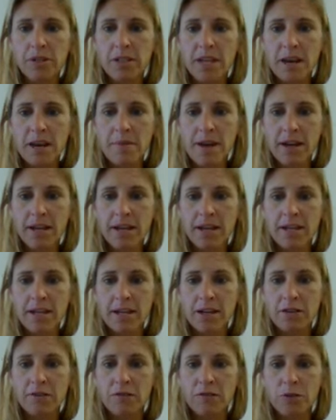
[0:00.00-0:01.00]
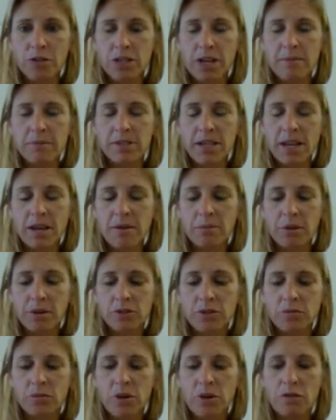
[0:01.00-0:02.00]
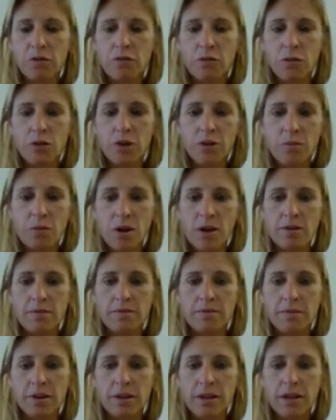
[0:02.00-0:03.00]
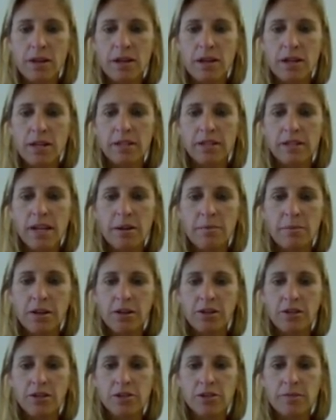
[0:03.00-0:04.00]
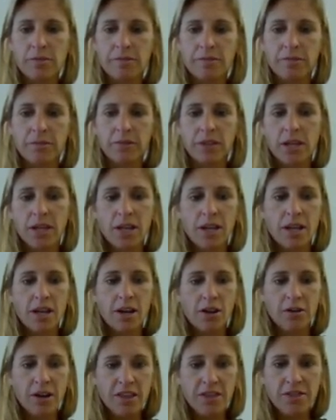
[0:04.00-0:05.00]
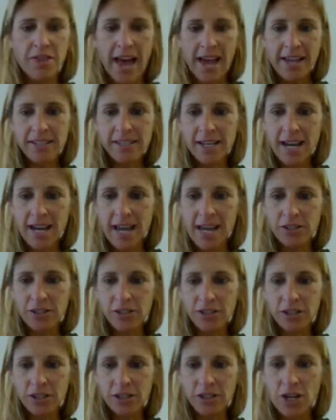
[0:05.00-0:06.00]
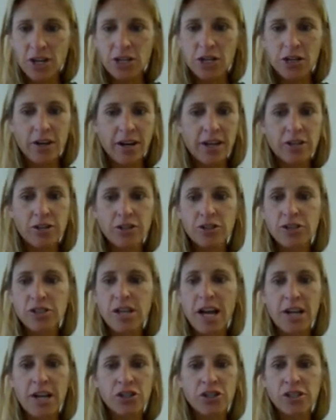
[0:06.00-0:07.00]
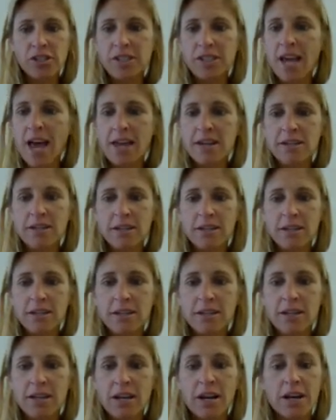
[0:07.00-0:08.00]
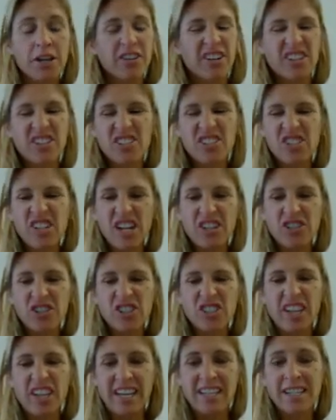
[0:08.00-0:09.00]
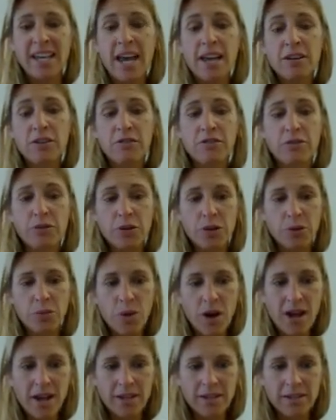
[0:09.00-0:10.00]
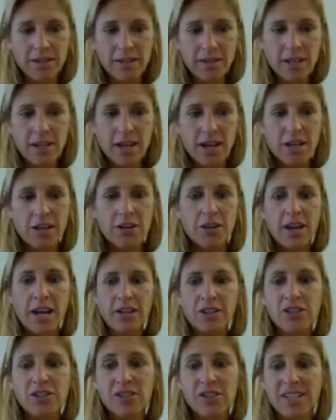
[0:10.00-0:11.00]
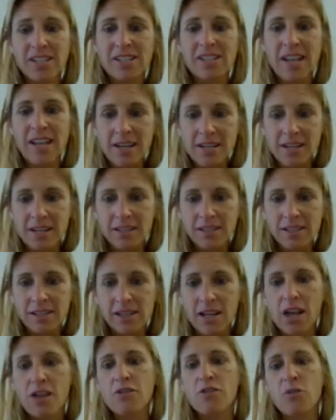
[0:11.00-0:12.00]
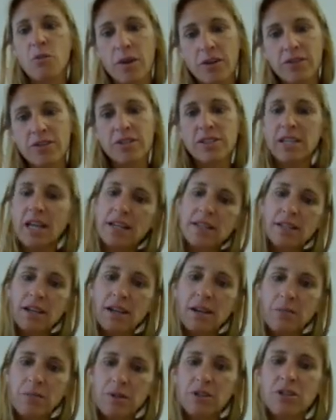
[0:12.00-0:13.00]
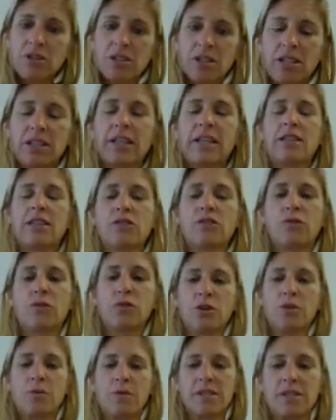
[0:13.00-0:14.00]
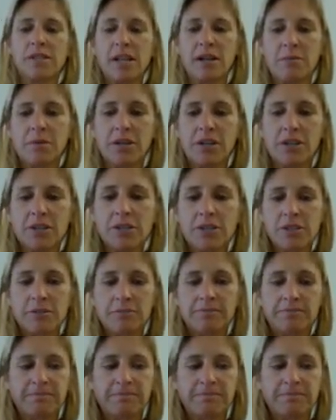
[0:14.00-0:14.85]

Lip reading: 10 back in here, 4 times 10 plus 1, 41 centimeters. Okay, that's an answer. Your answer is not just 10. Your answer is not just like 10 and 41. Your answer is a sentence. The width is 10 centimeters and the length is 41 centimeters.